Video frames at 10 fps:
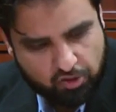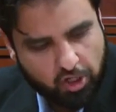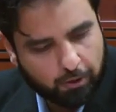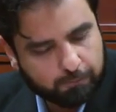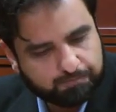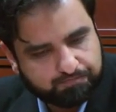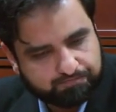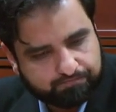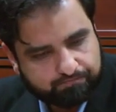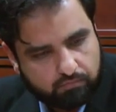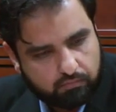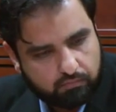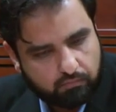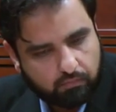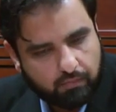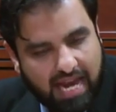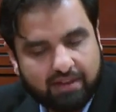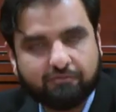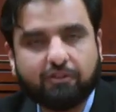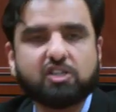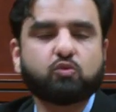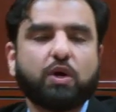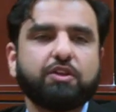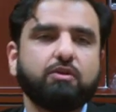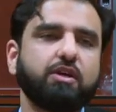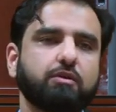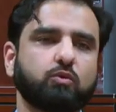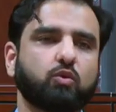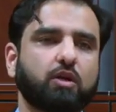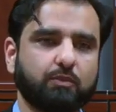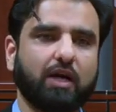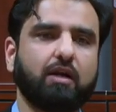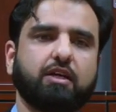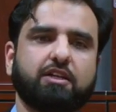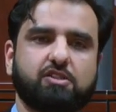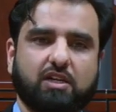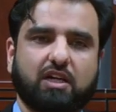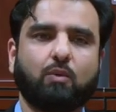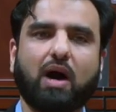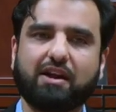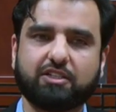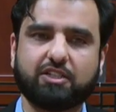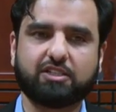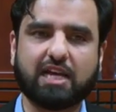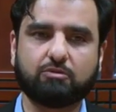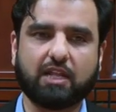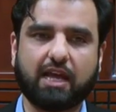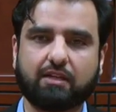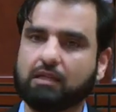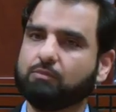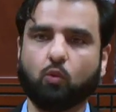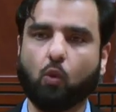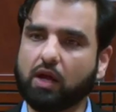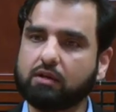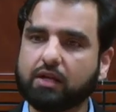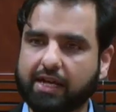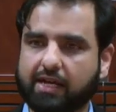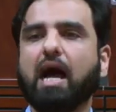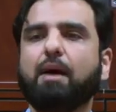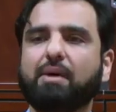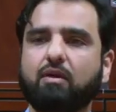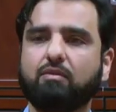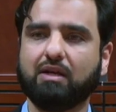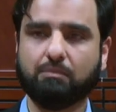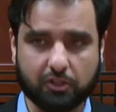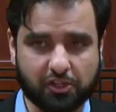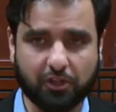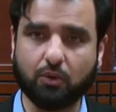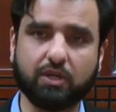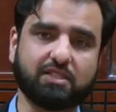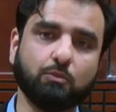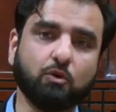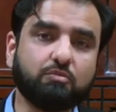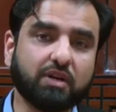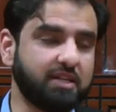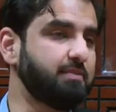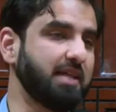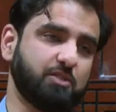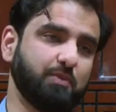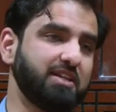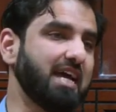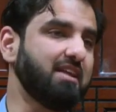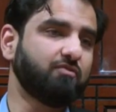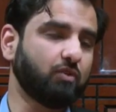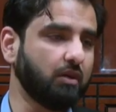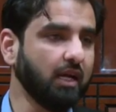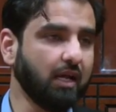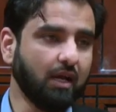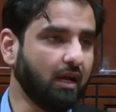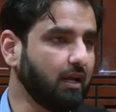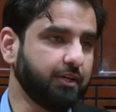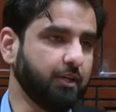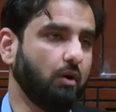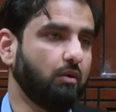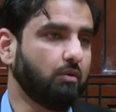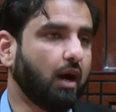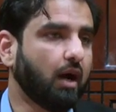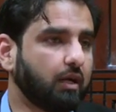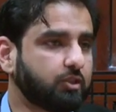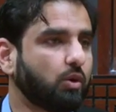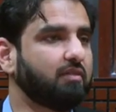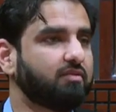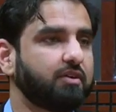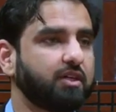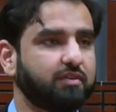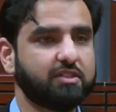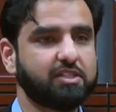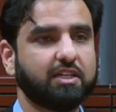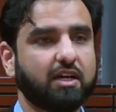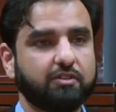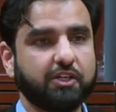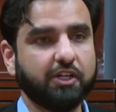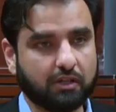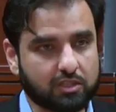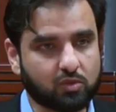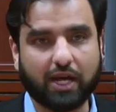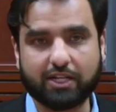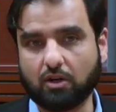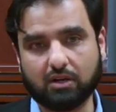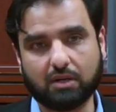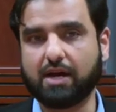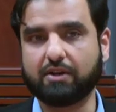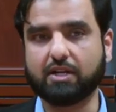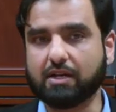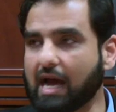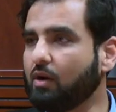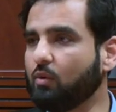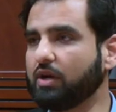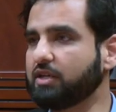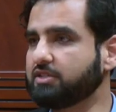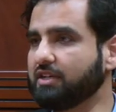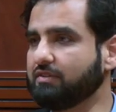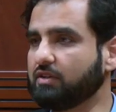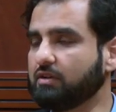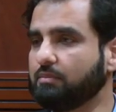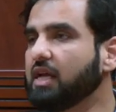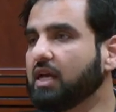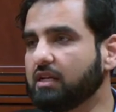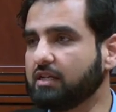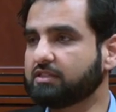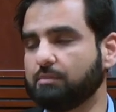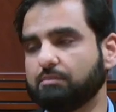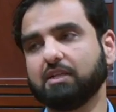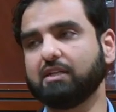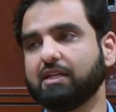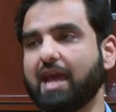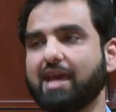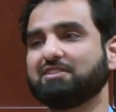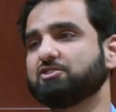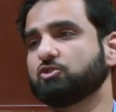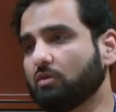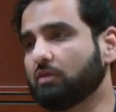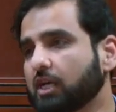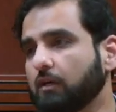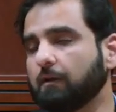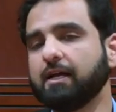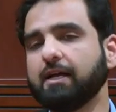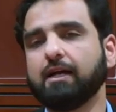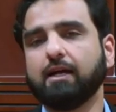So, at first, when you hear the word, well, it is a Khawarij, it sounds like, number one, a cop-out. Number two, it's a movement that's been dead for, 1,200, 1,300 years. Why talk about it now? What does it even mean? It's completely ahistorical.